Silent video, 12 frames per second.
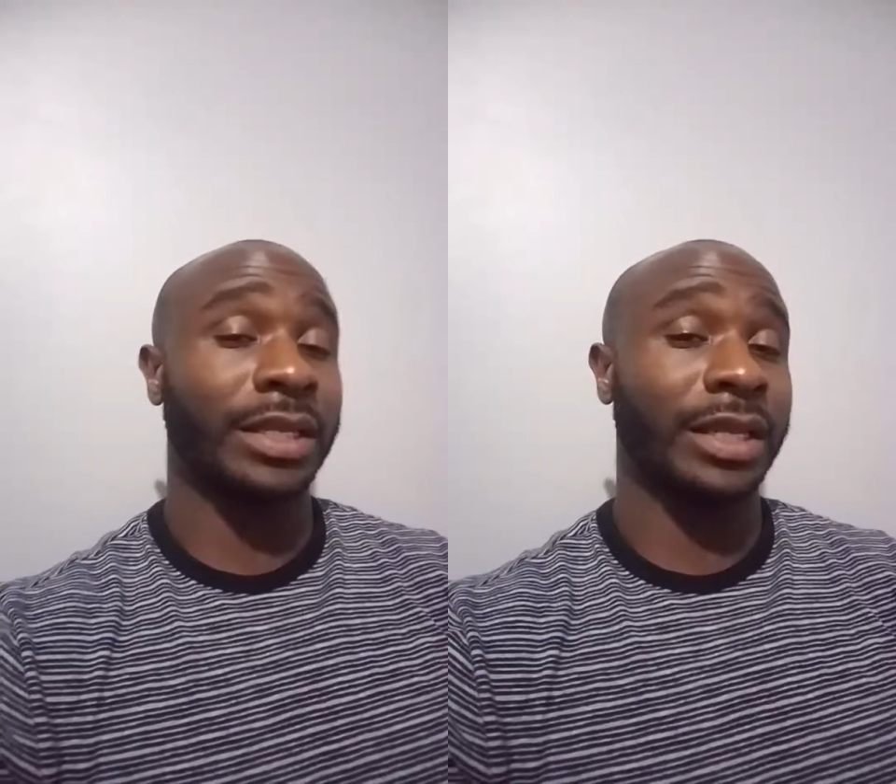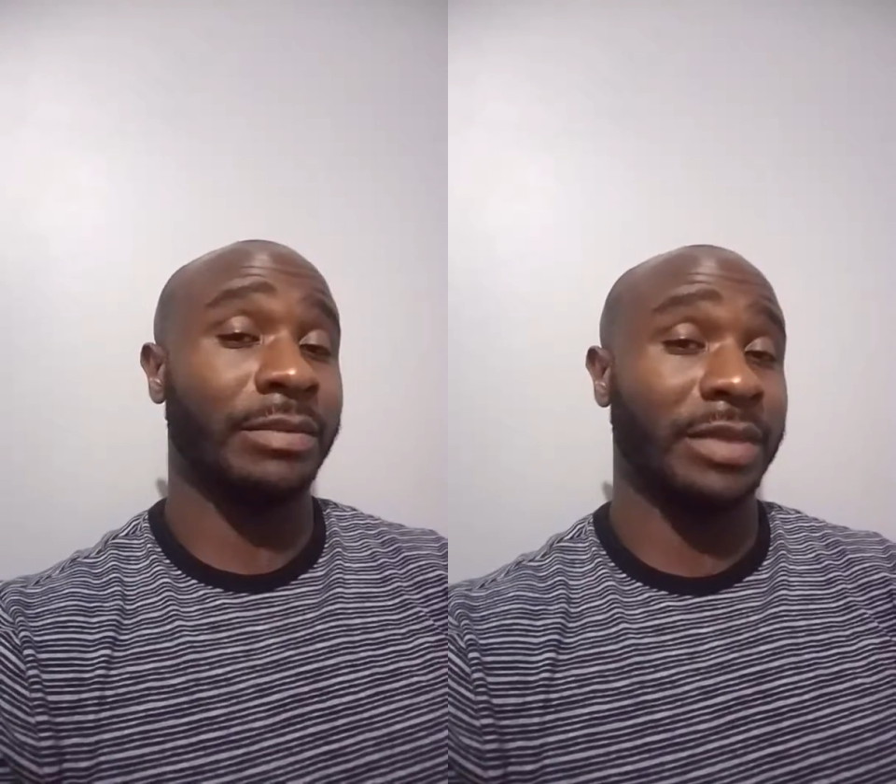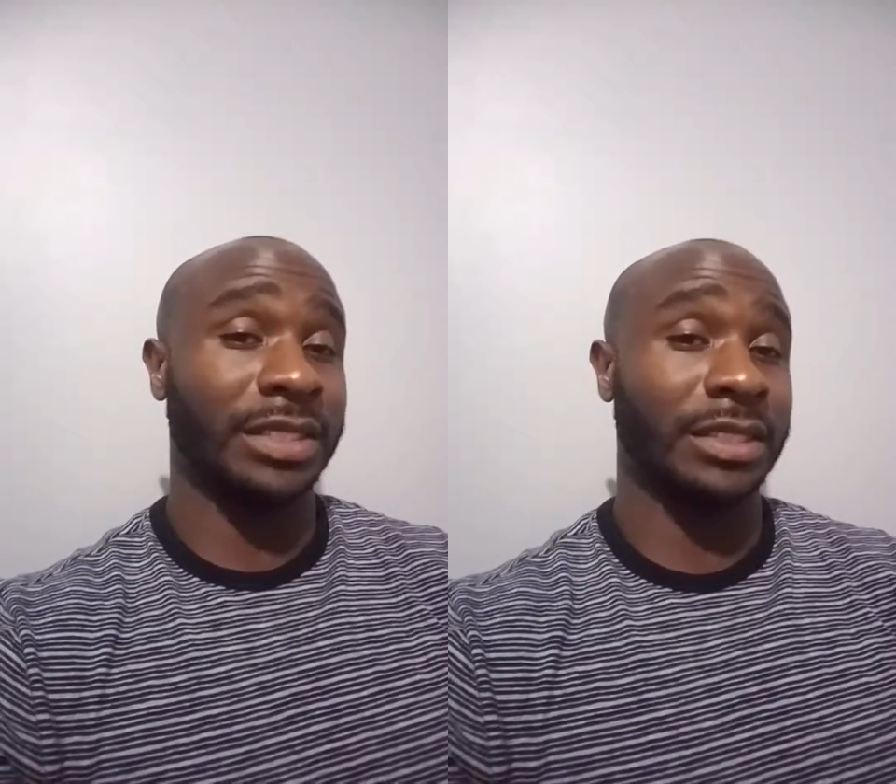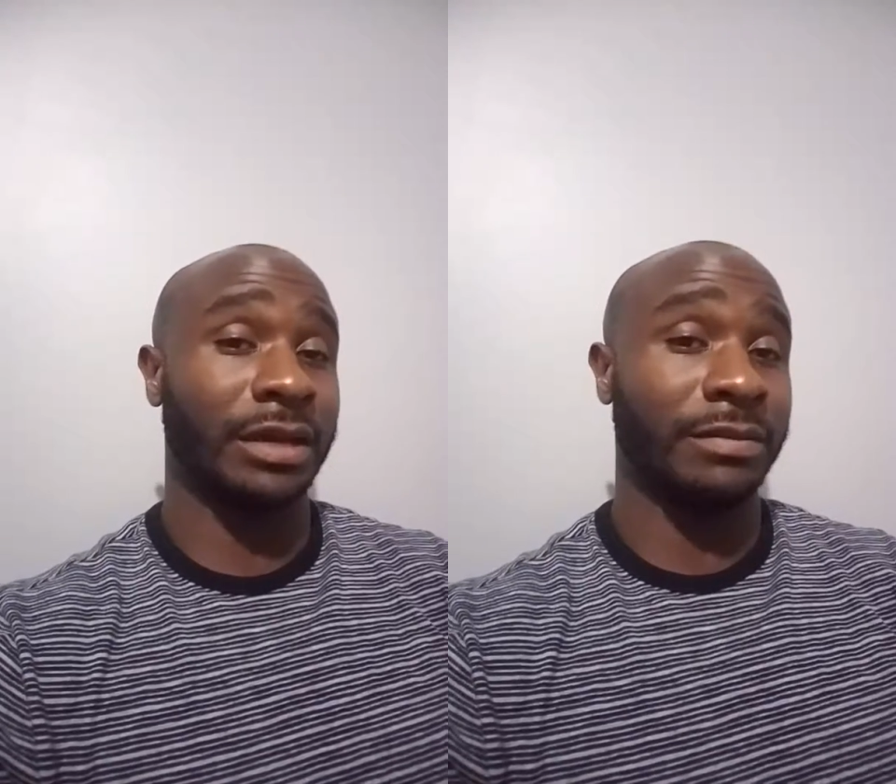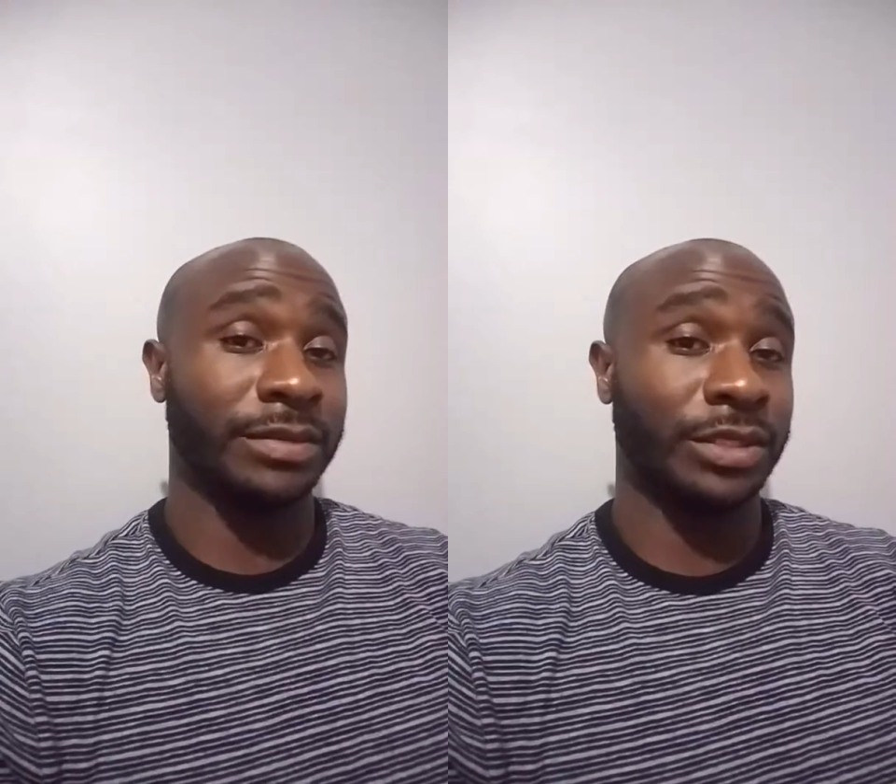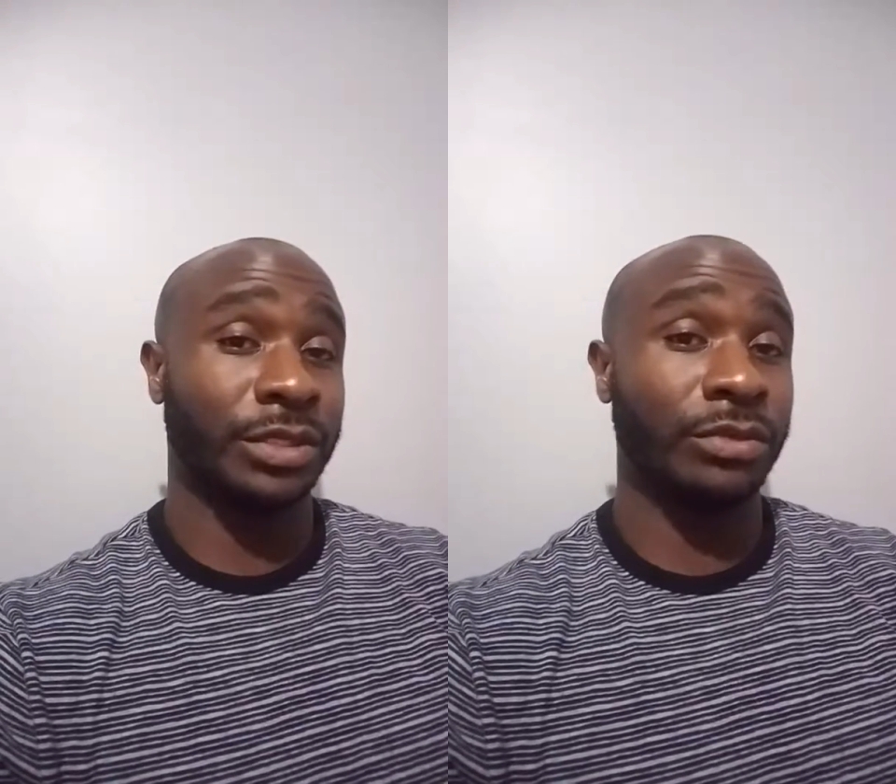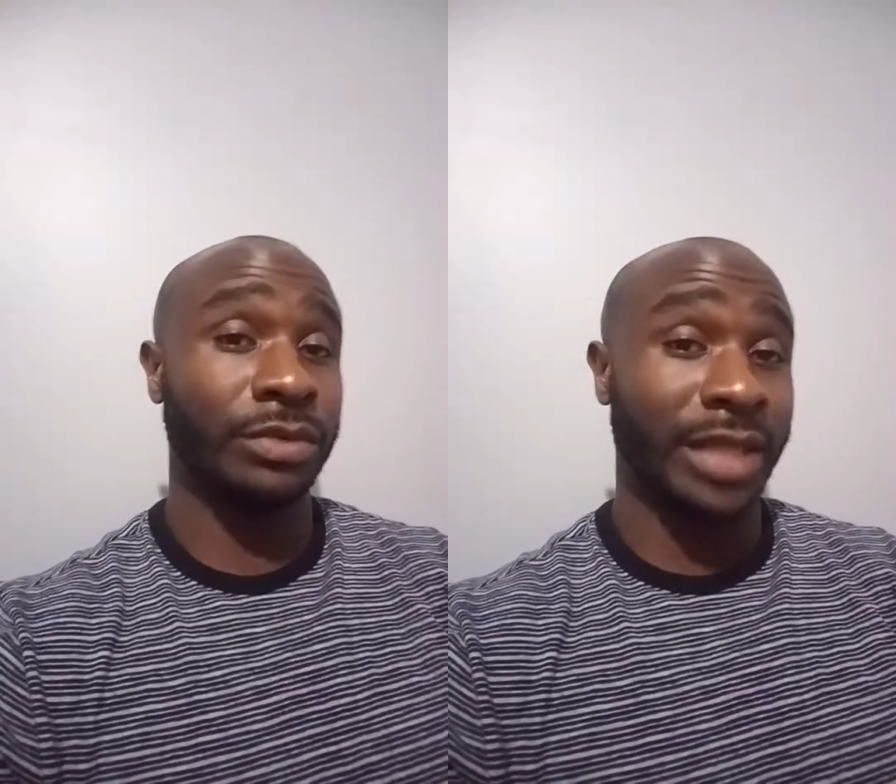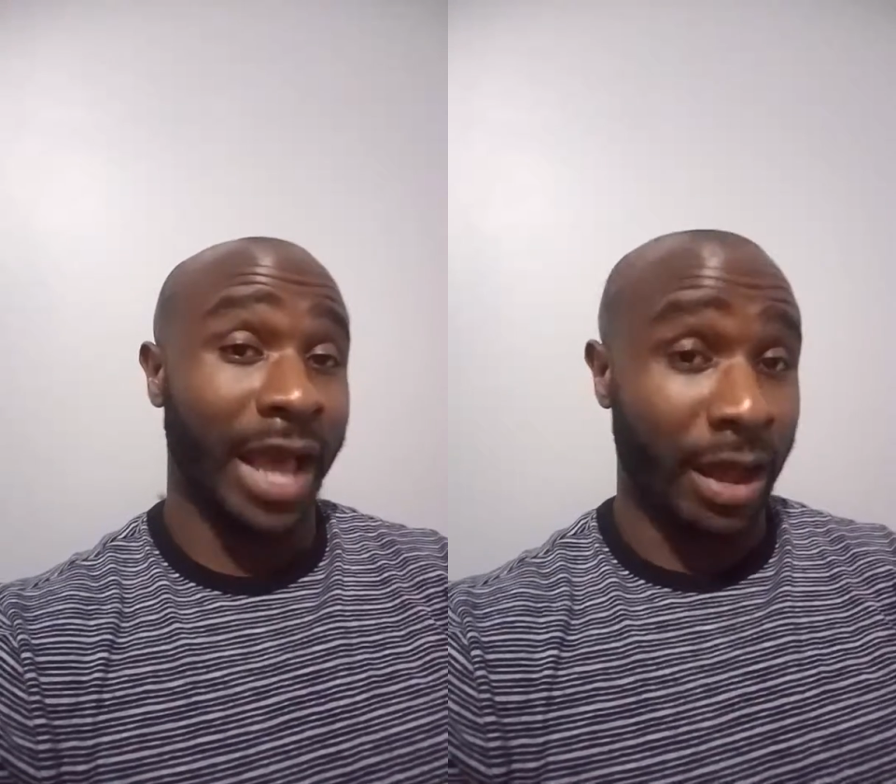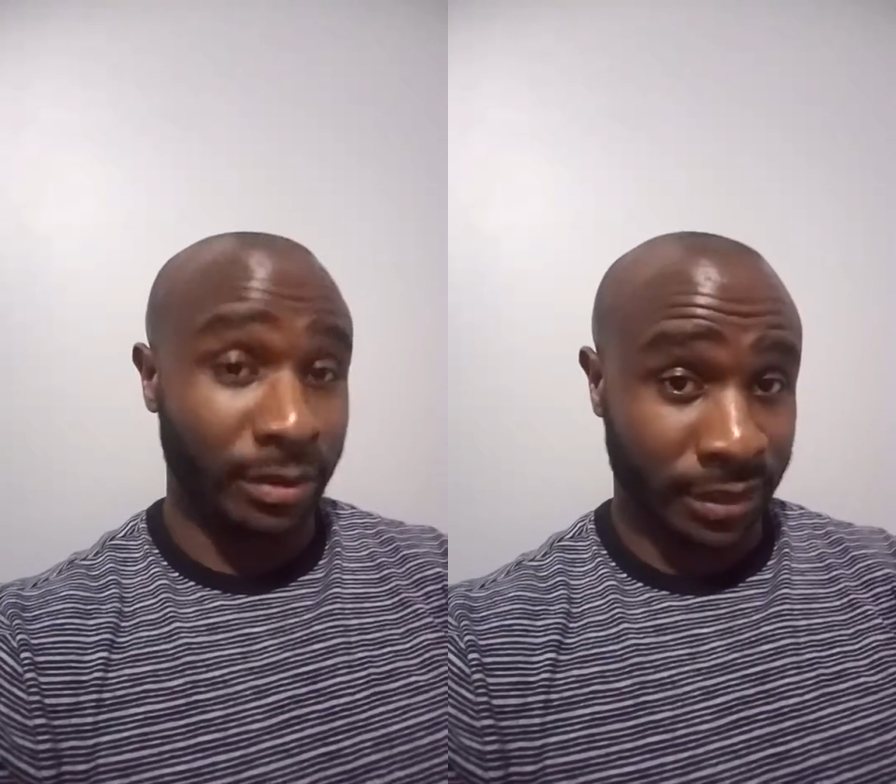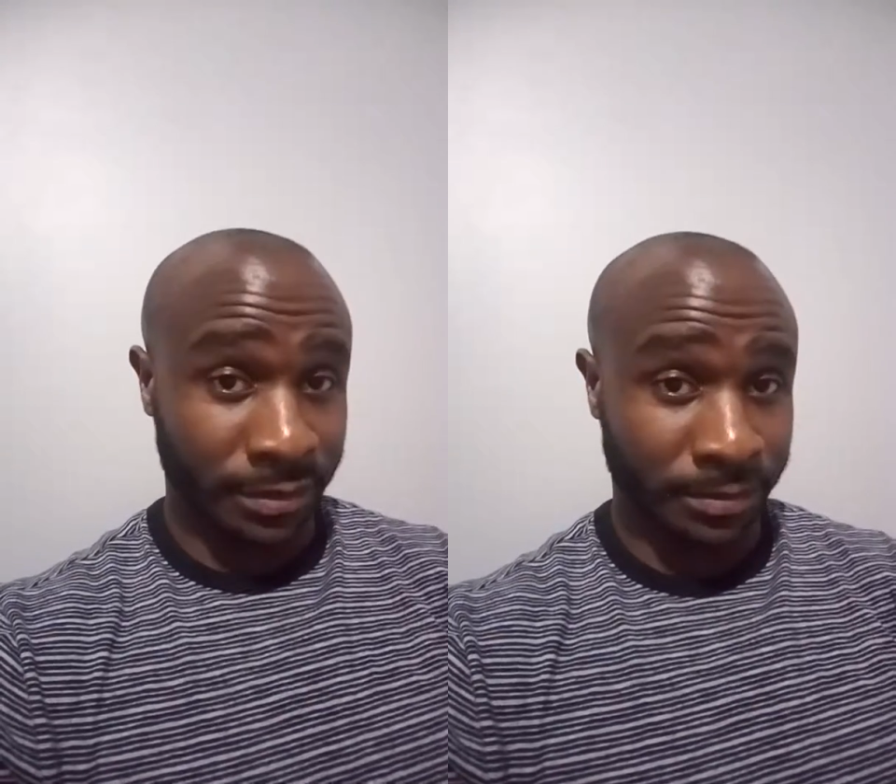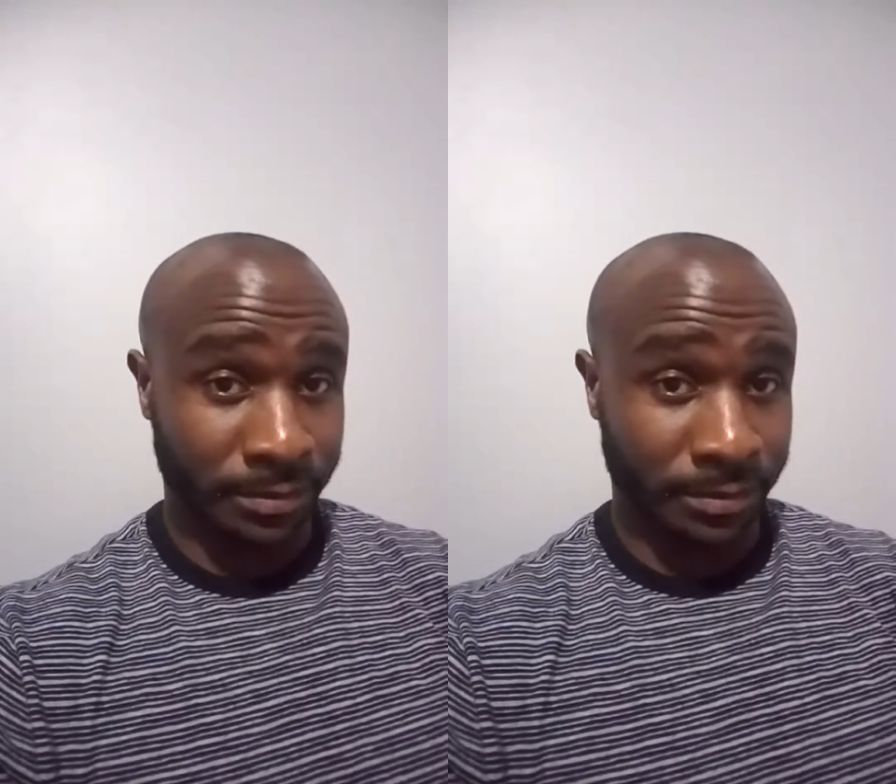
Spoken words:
limits of $2,000.